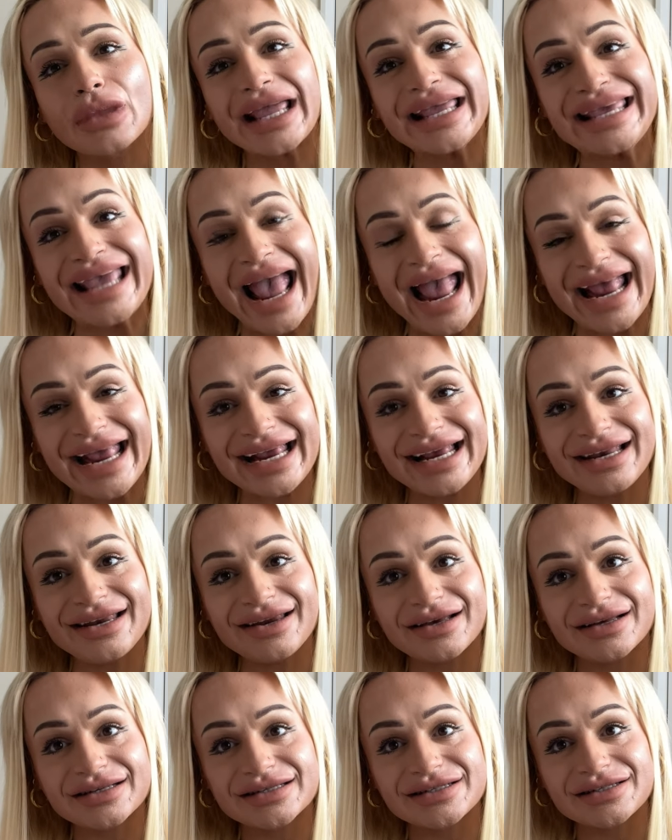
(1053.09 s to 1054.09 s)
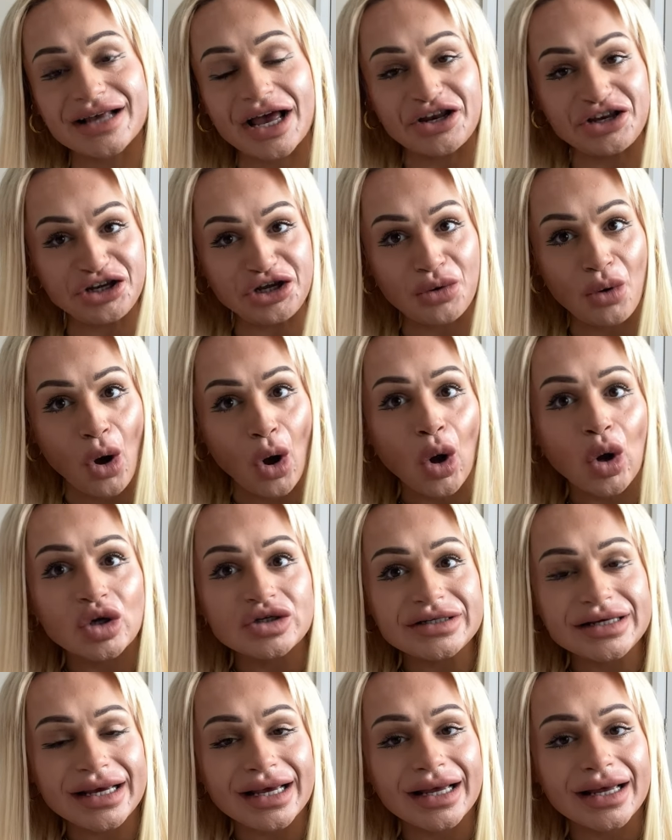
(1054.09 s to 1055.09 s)
gain a new
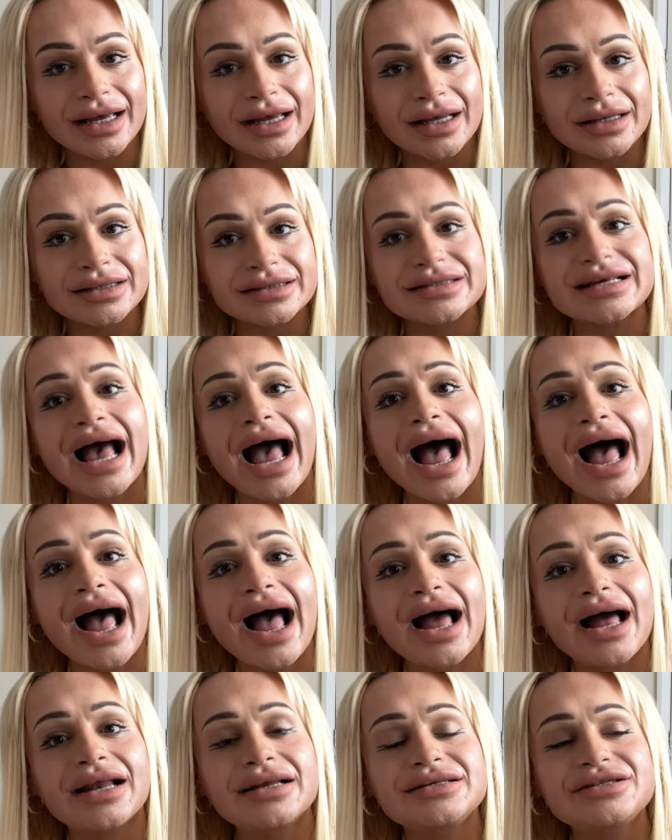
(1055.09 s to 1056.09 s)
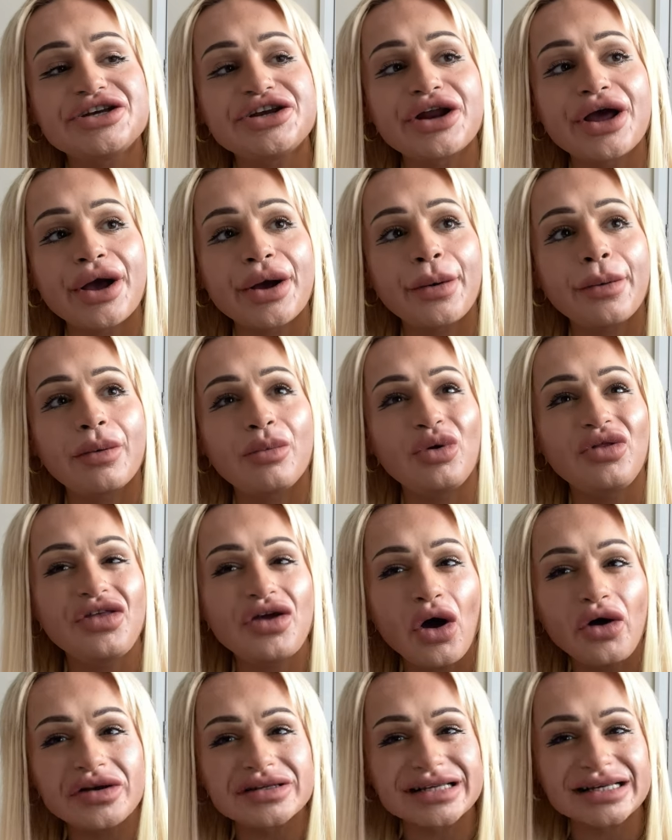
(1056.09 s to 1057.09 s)
audience and, you know, well, the
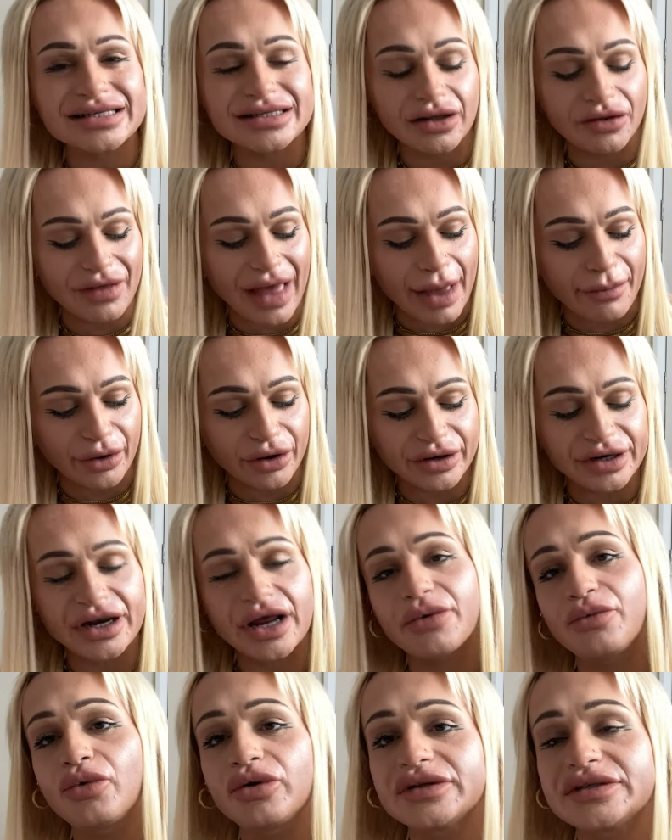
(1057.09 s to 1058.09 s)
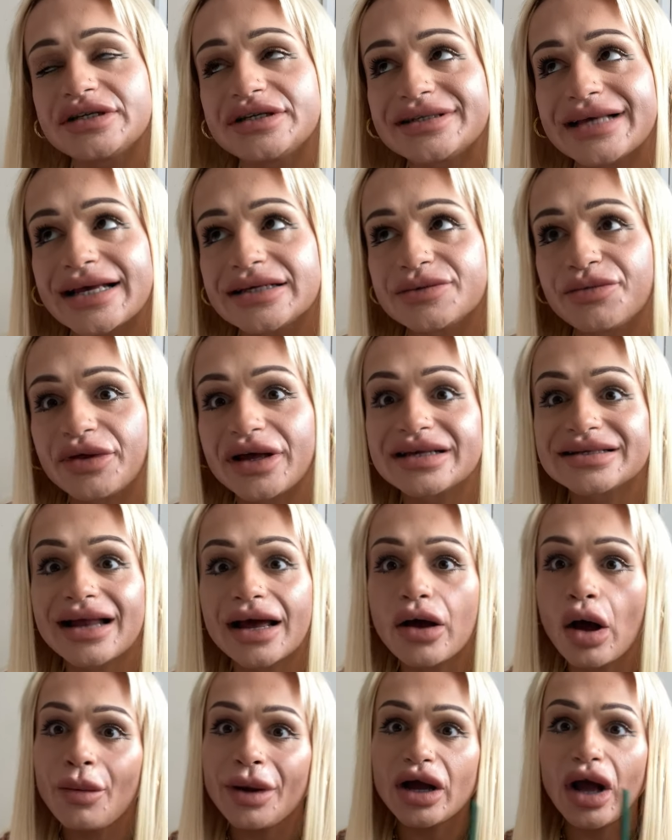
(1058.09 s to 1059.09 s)
audience is still there, but, you know, once you say something, it's
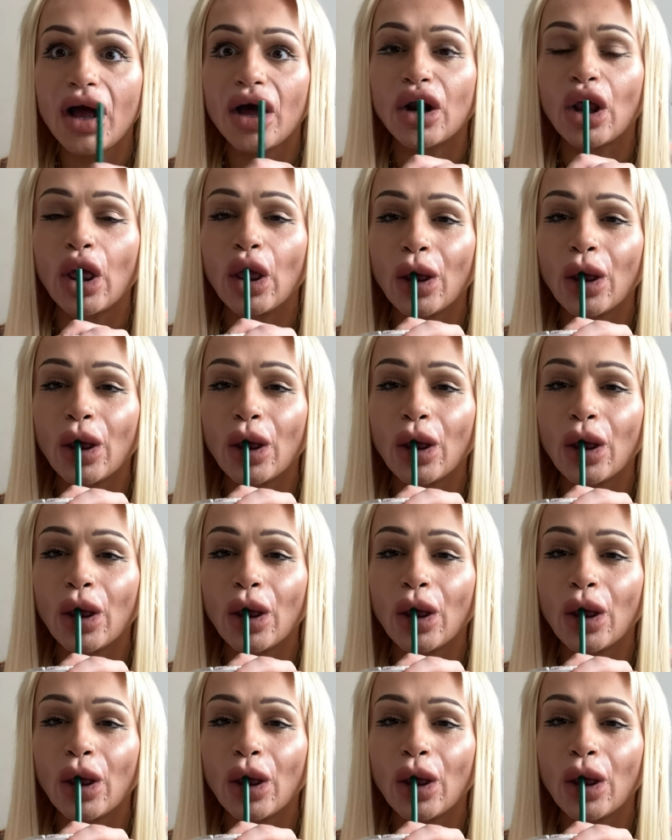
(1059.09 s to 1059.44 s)
like, oh my God.